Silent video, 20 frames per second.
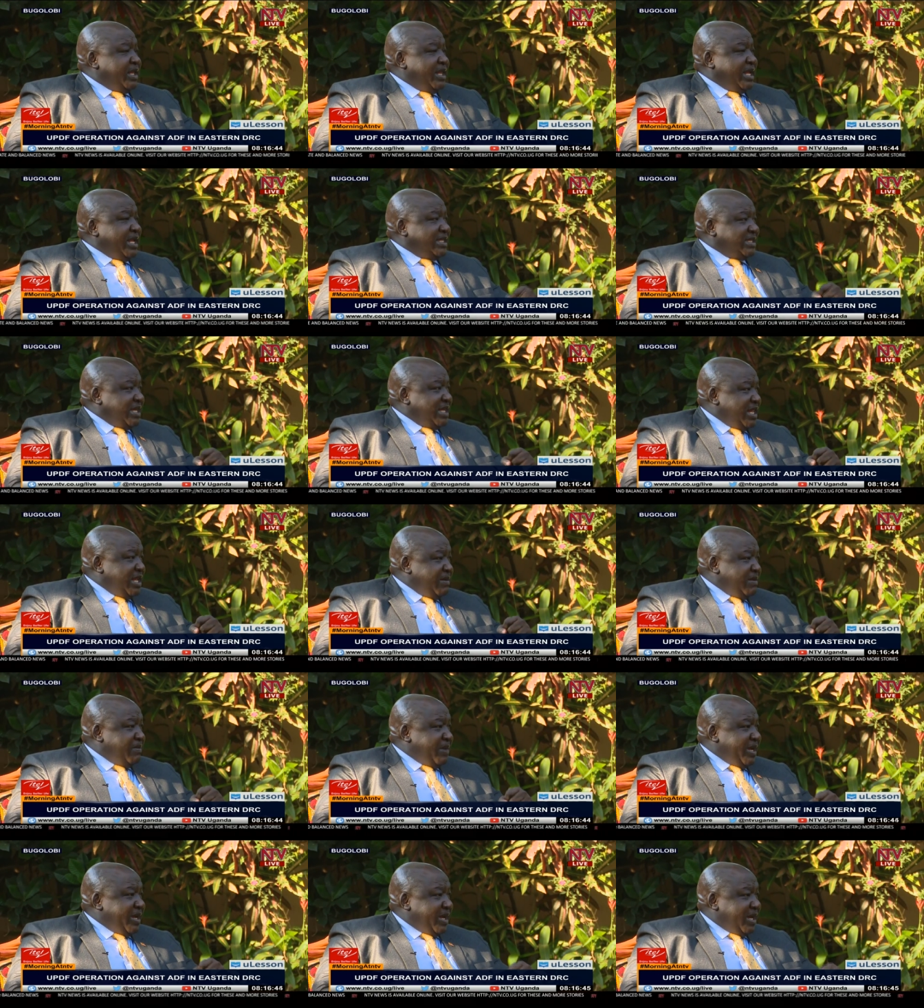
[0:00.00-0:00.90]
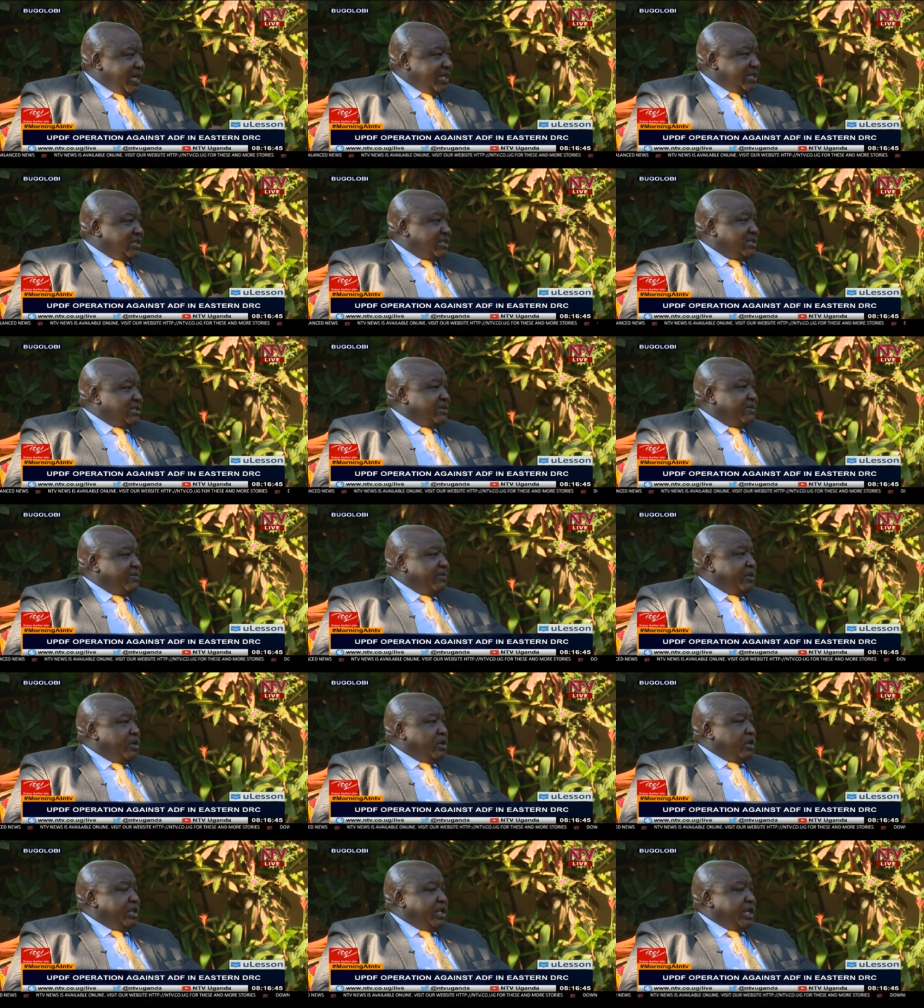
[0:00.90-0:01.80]
They are standing by us.
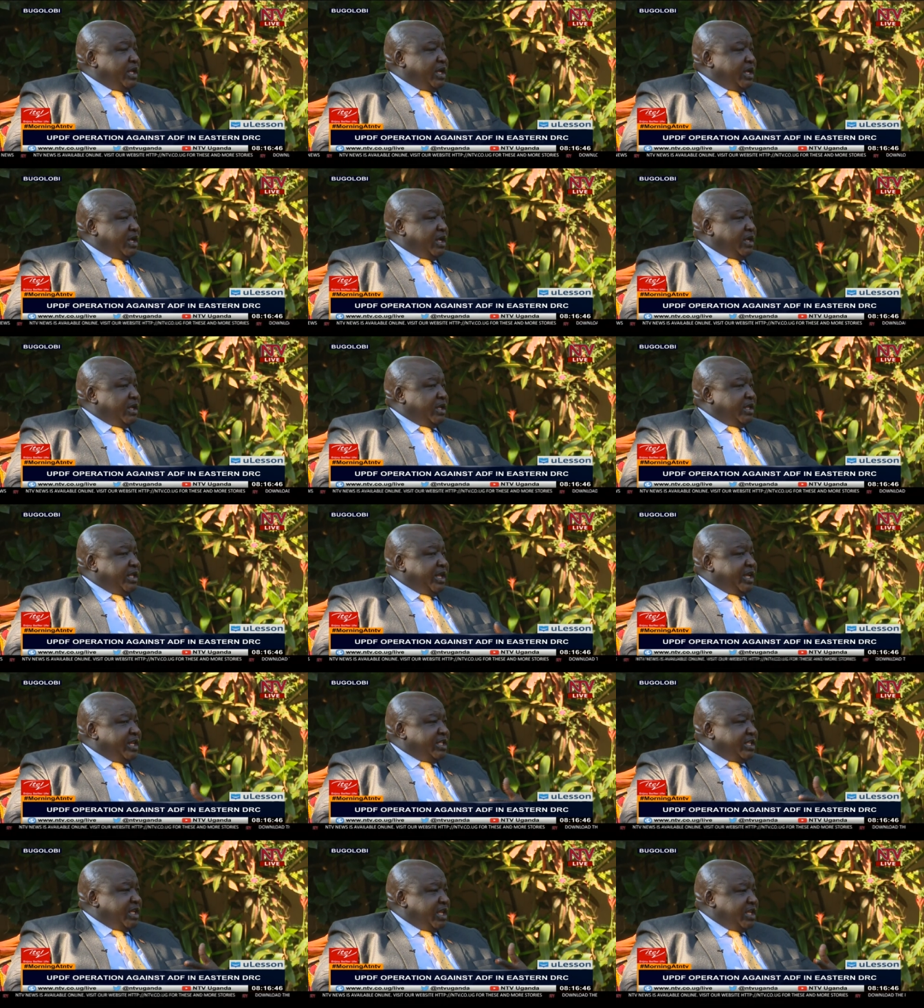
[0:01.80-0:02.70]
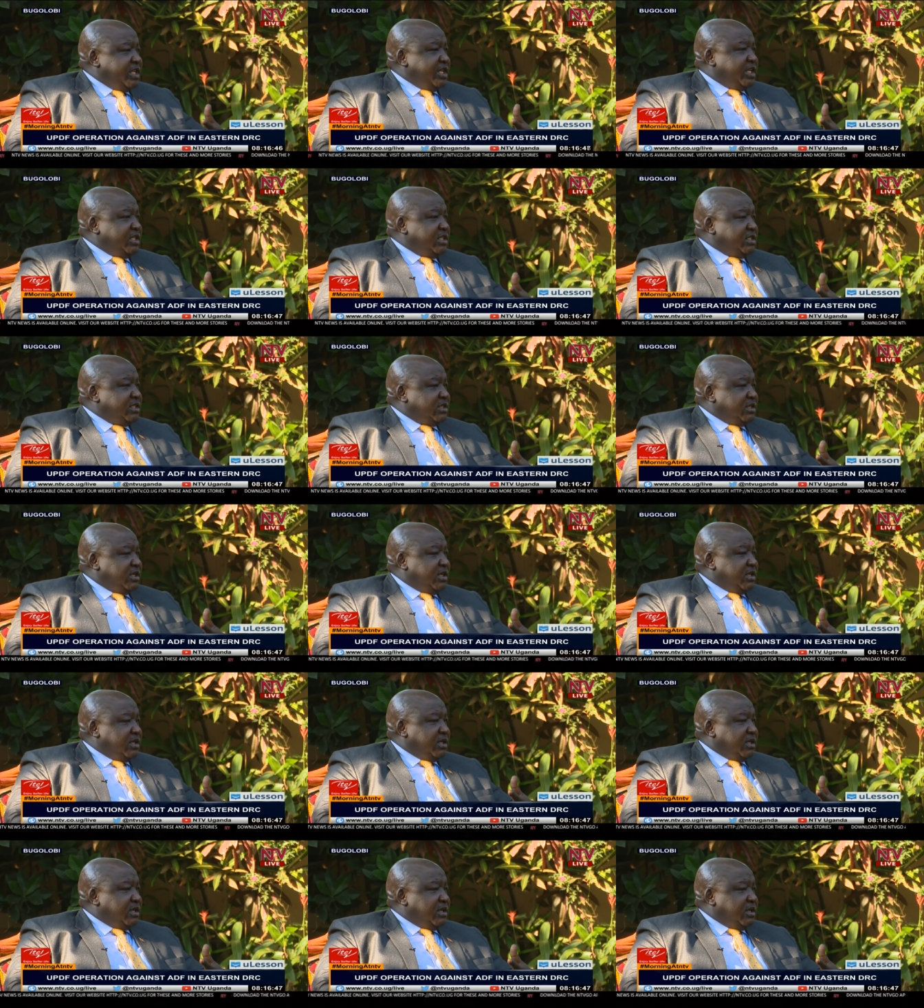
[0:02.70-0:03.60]
The intelligence
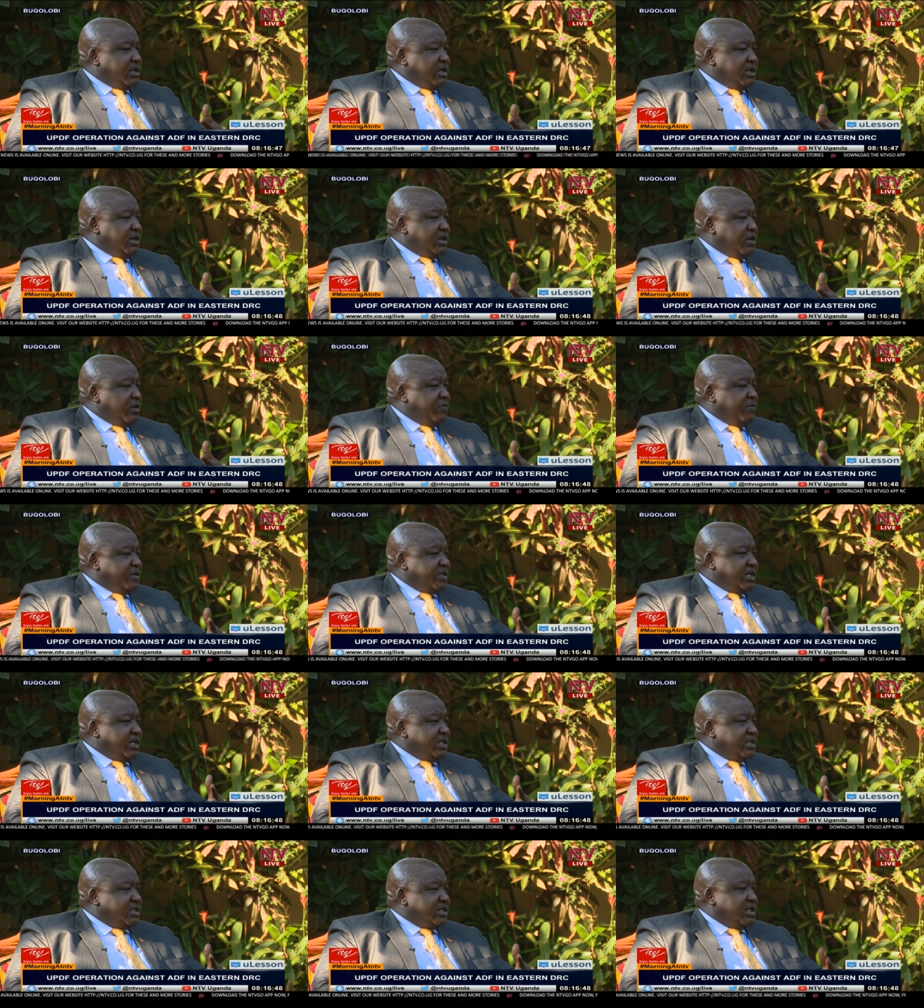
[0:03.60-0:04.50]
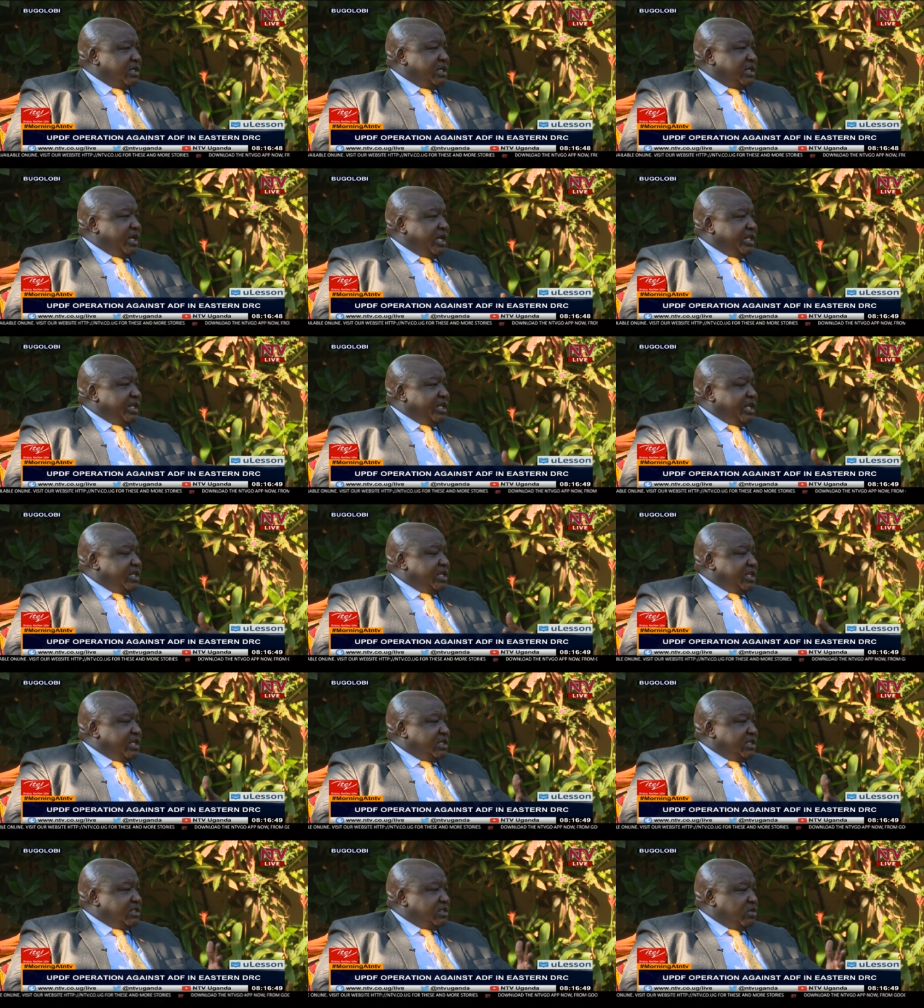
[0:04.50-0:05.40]
uh, uh, officers,
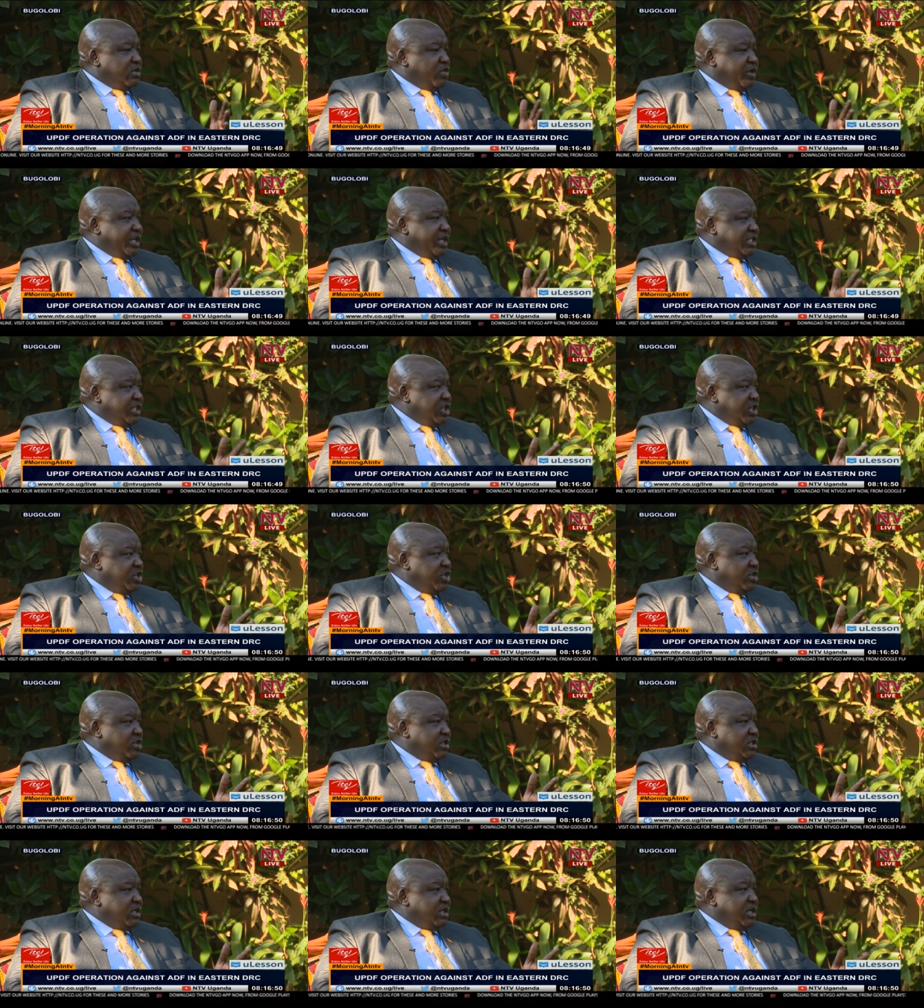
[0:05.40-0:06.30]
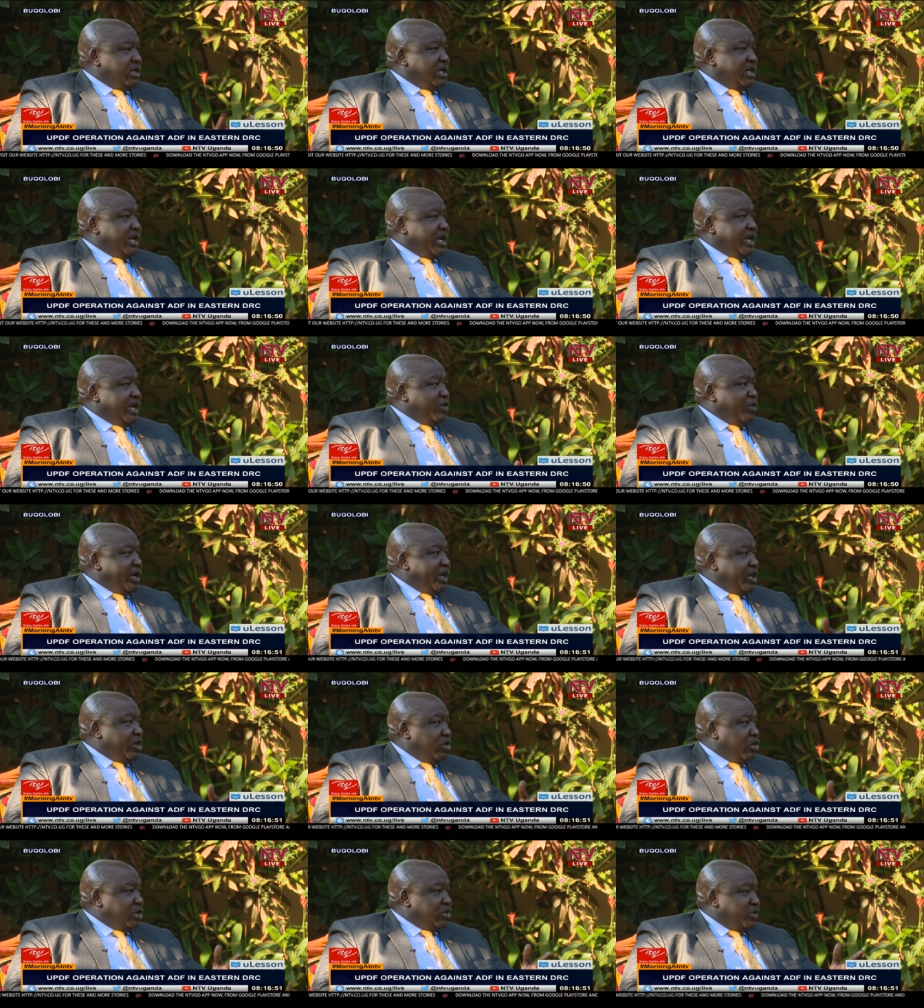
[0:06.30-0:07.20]
intelligence organizations are
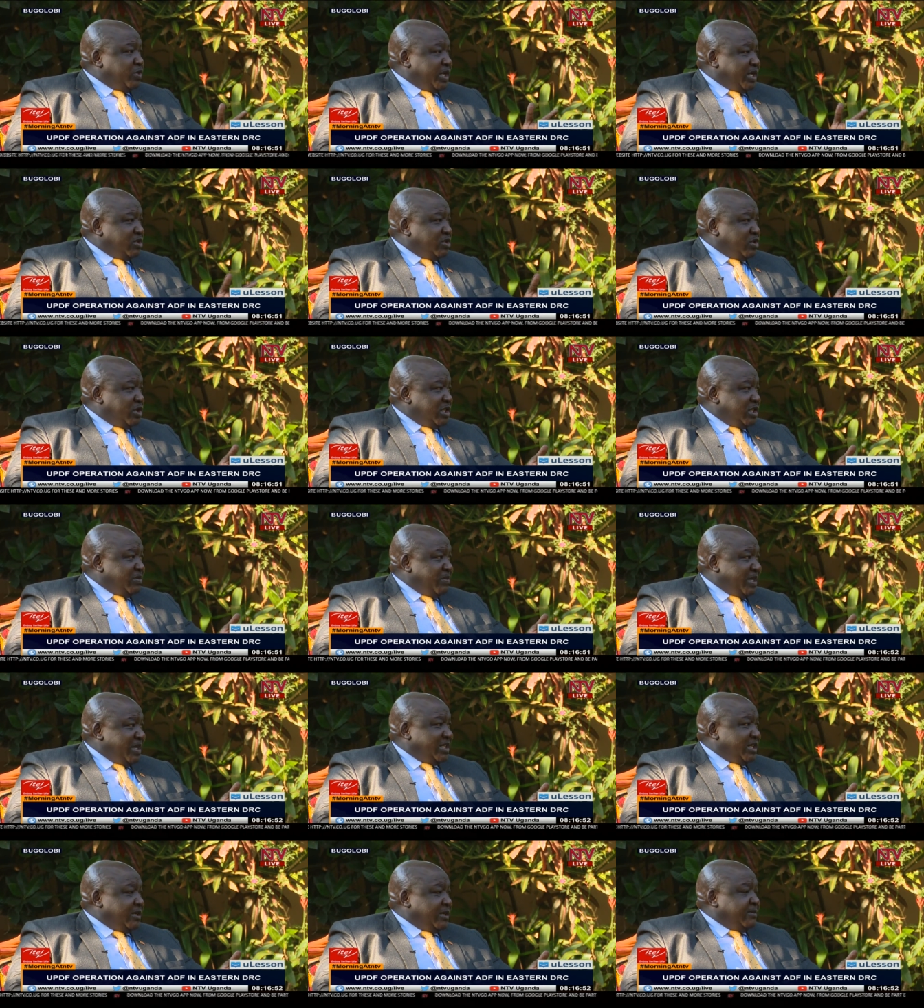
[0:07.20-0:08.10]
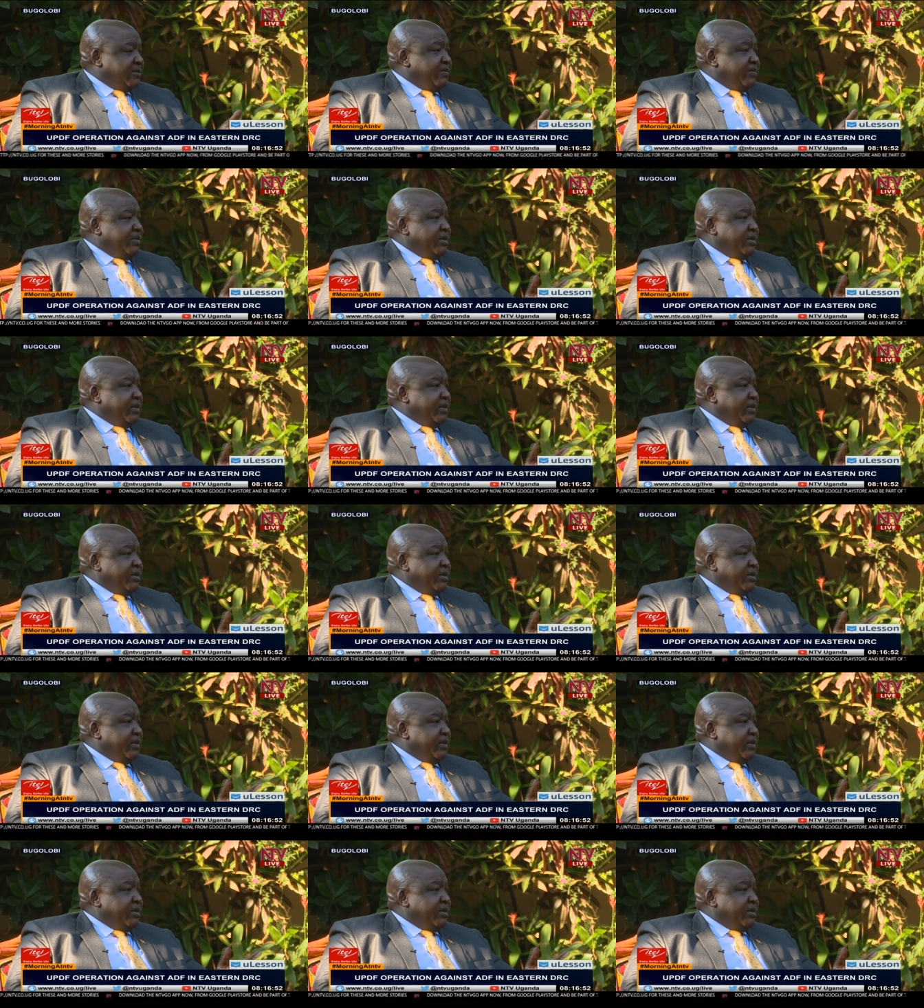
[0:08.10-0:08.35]
working close with us on this matter,